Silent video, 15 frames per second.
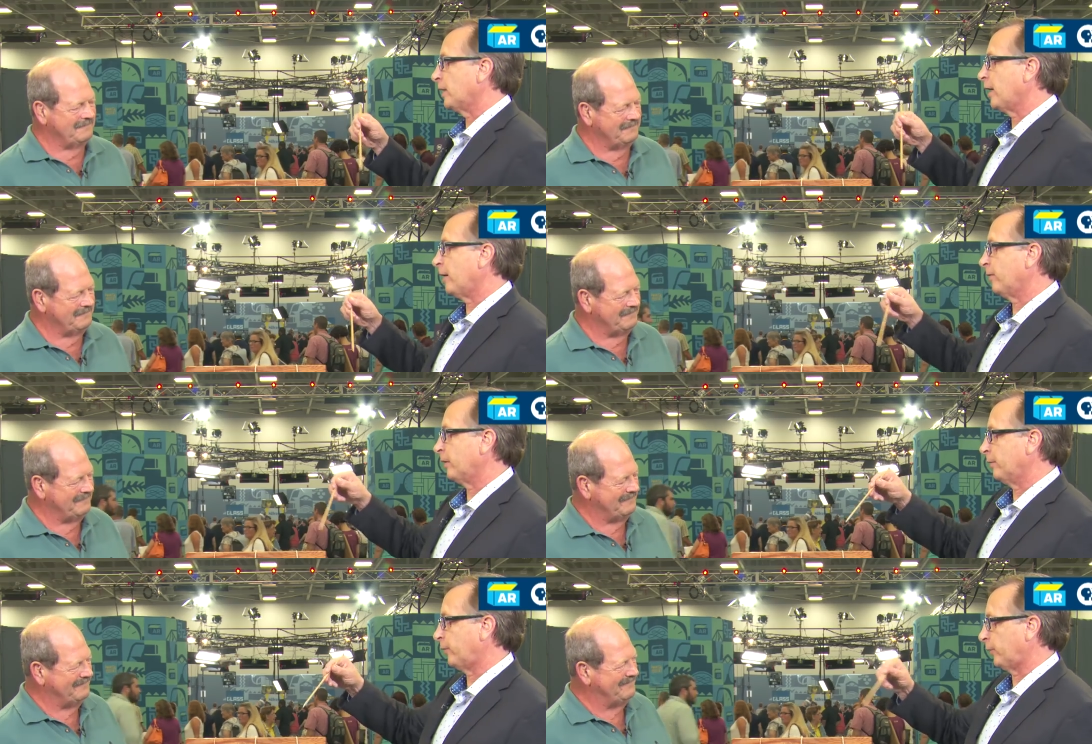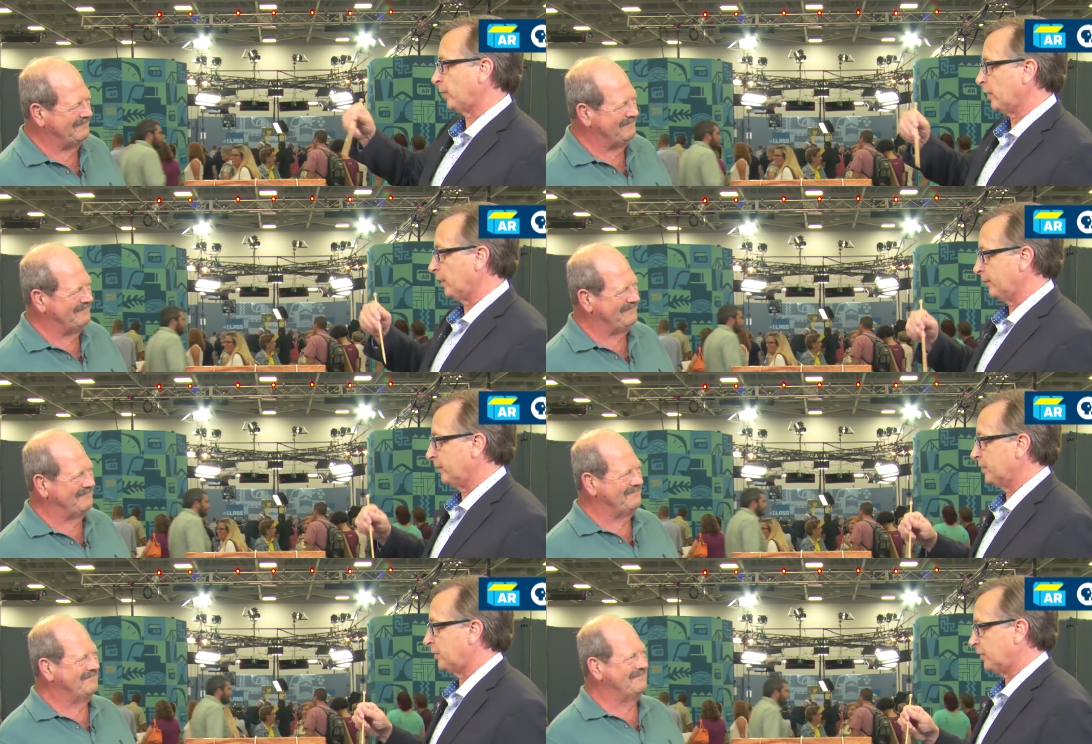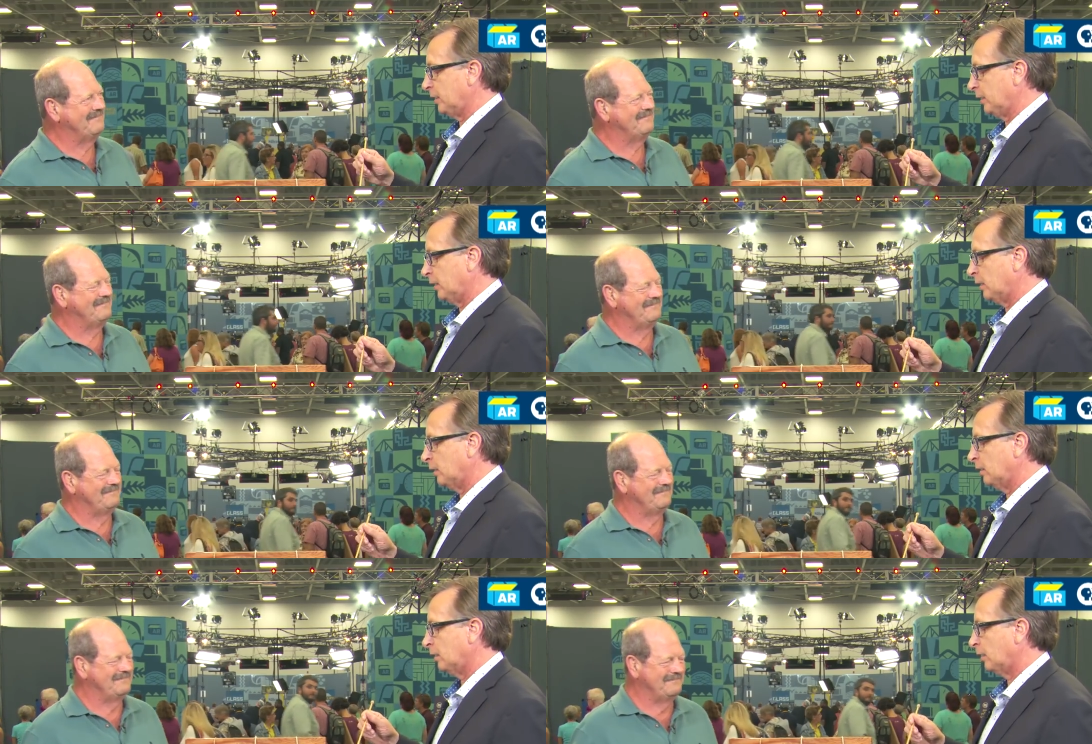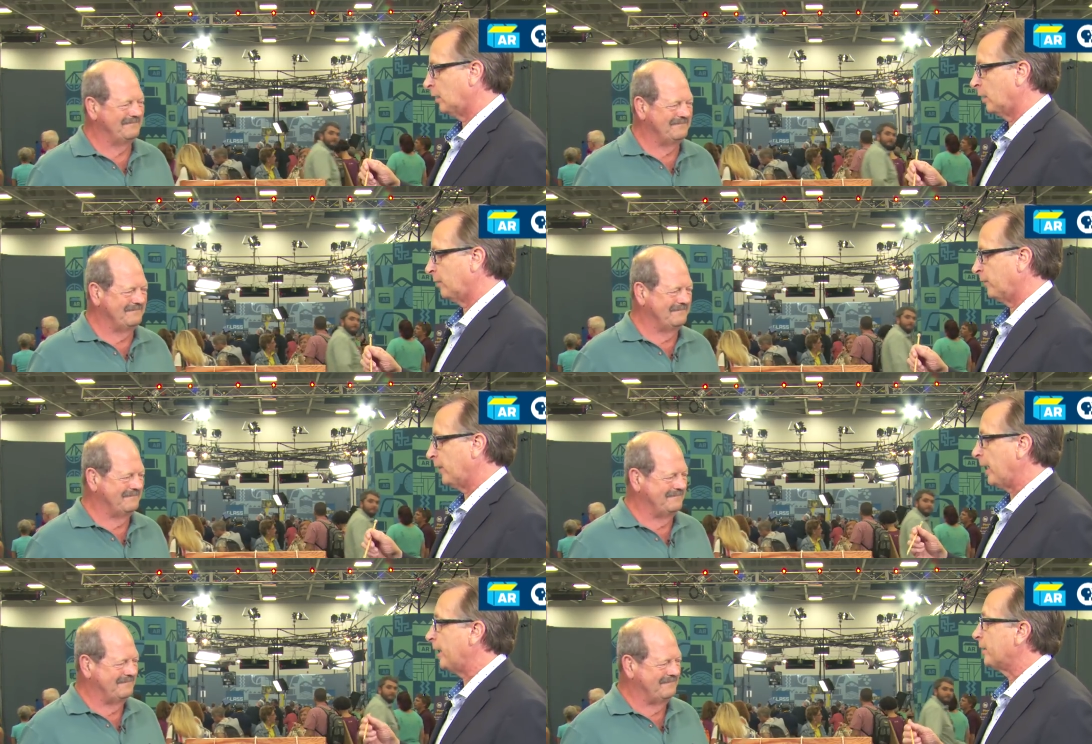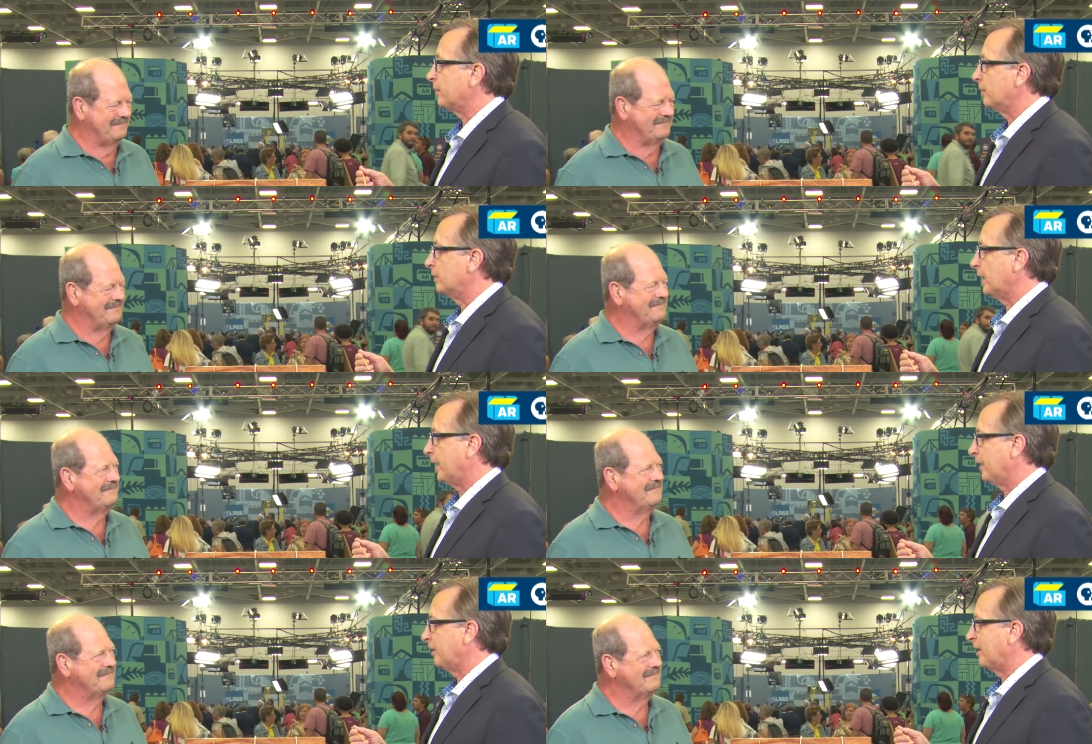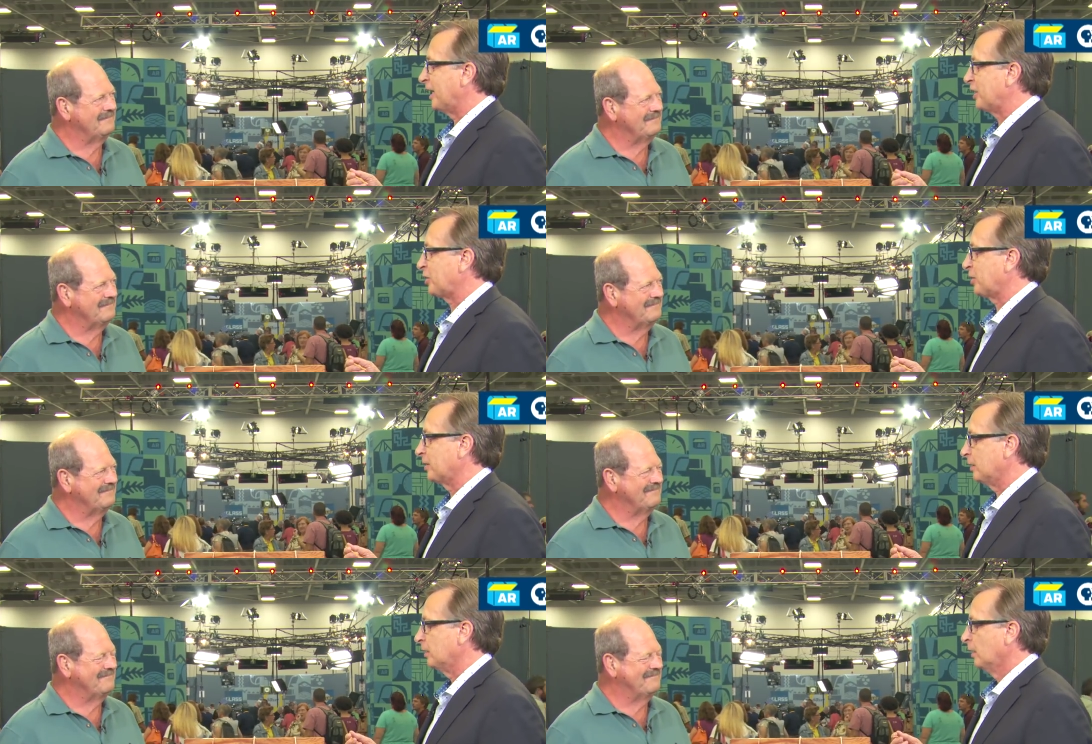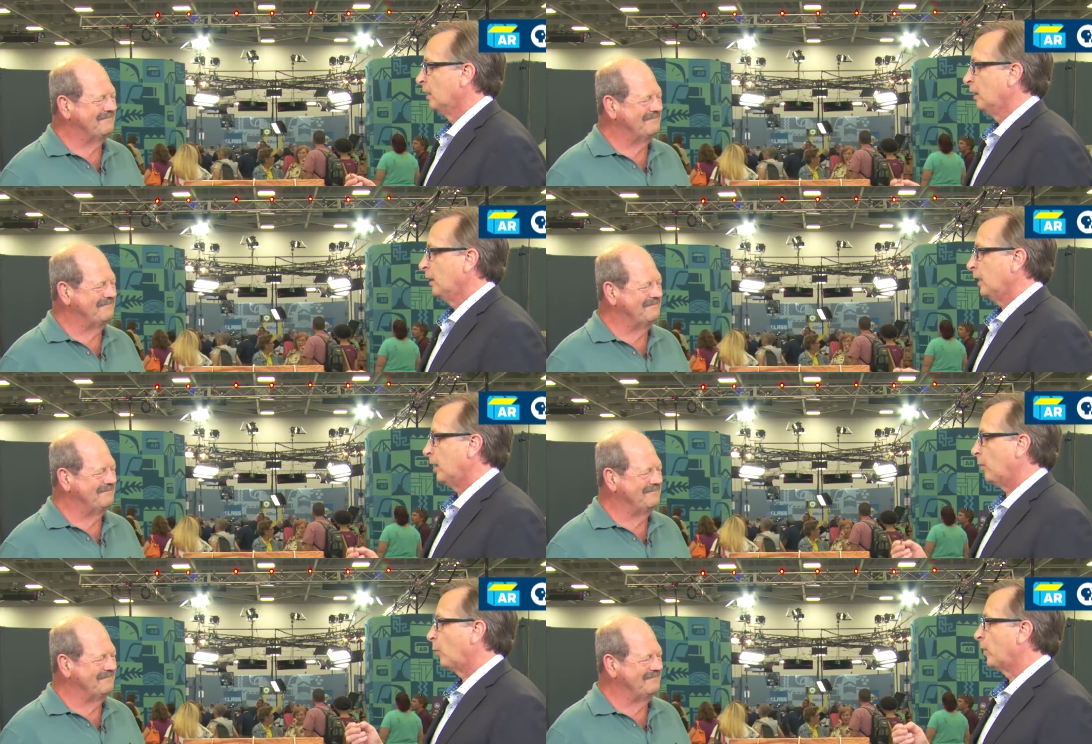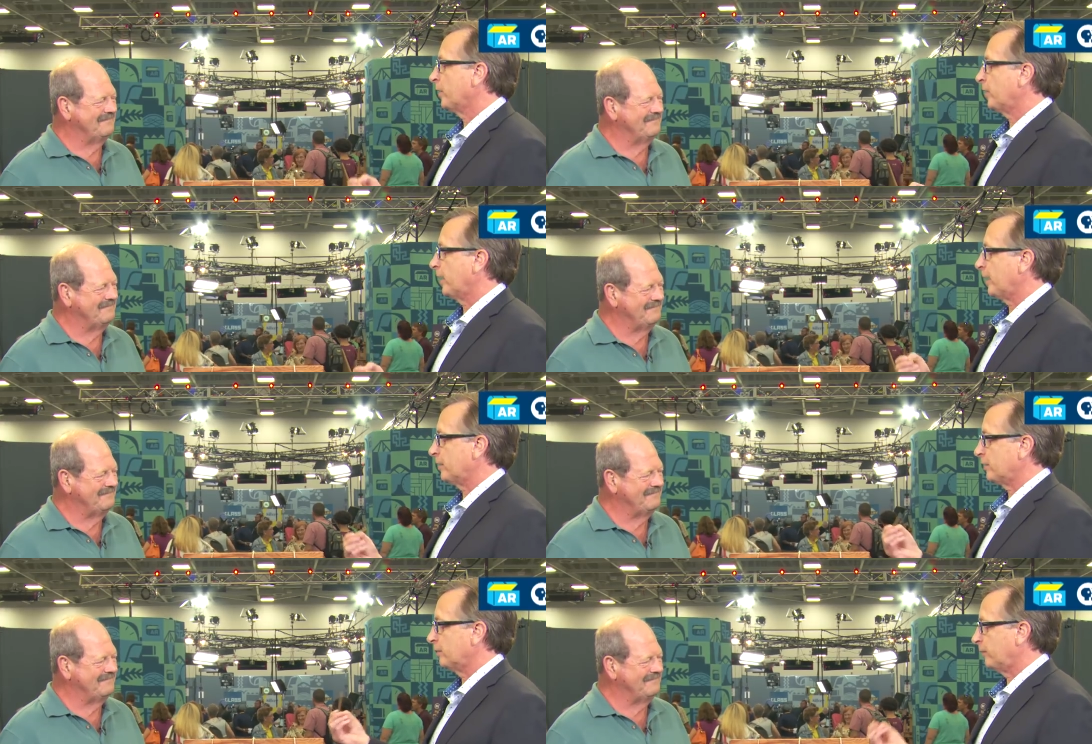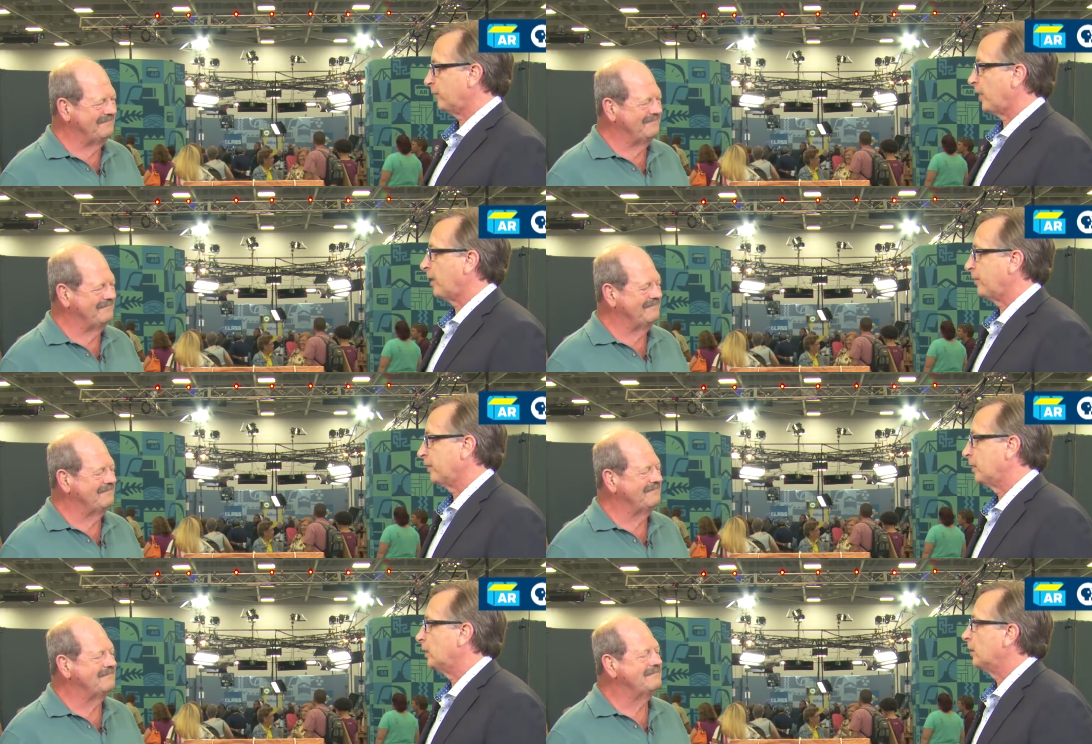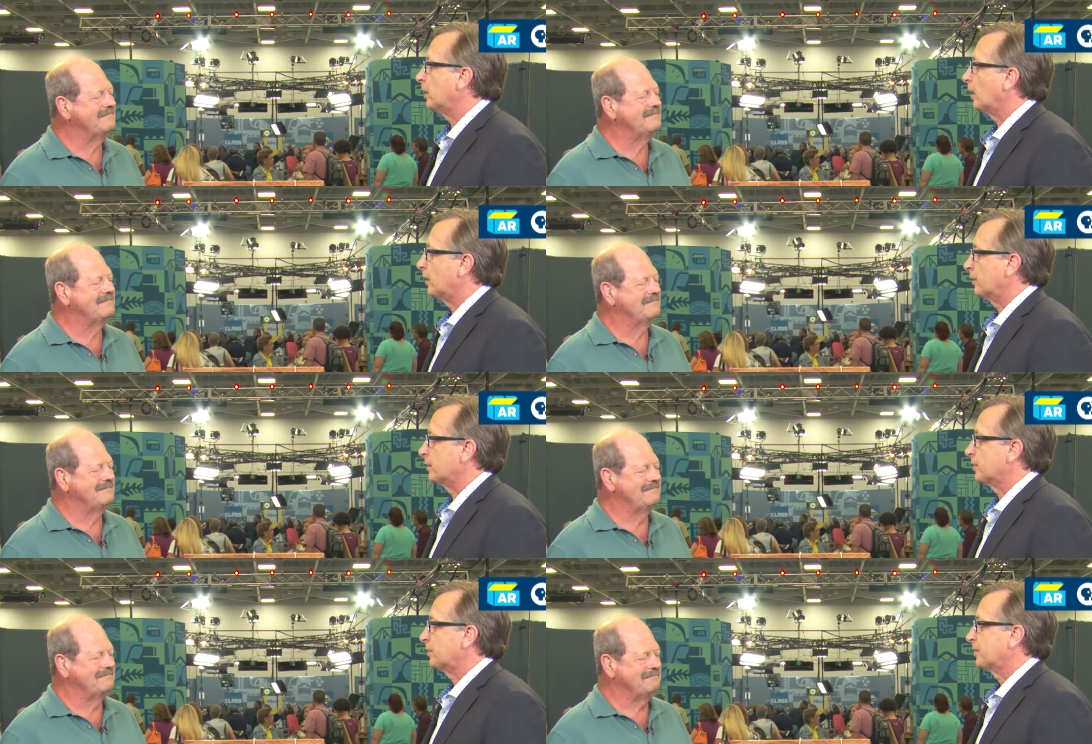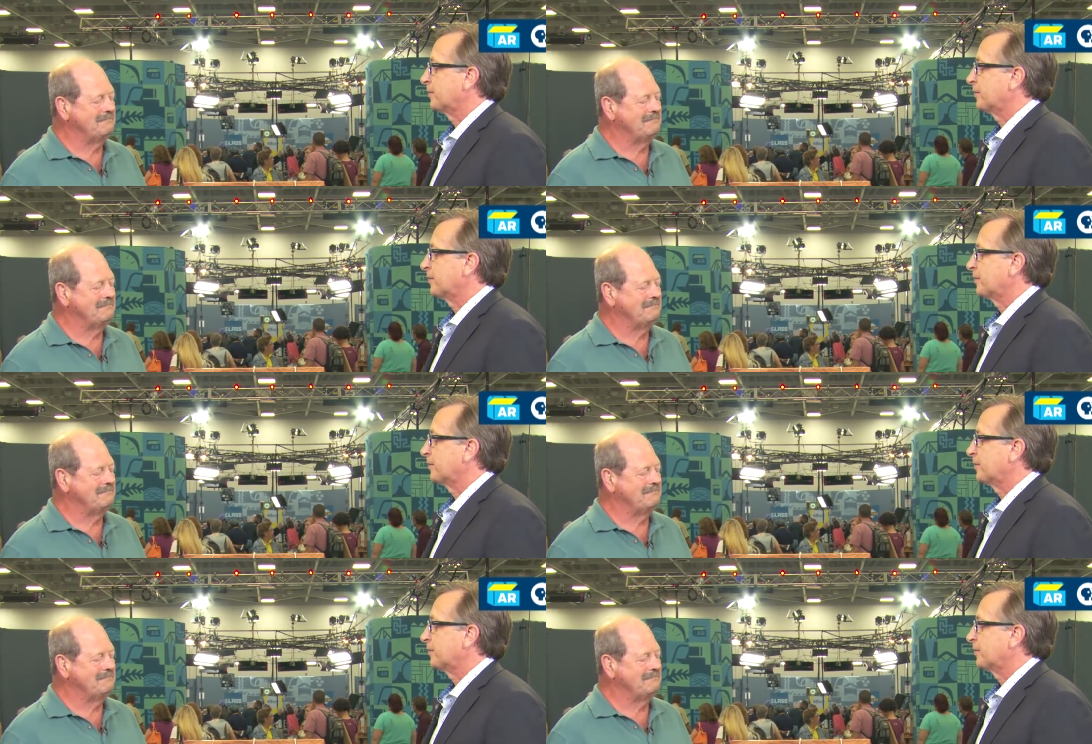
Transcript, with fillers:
Speaker 1: we have in front of us here are valued at auction at $1,500.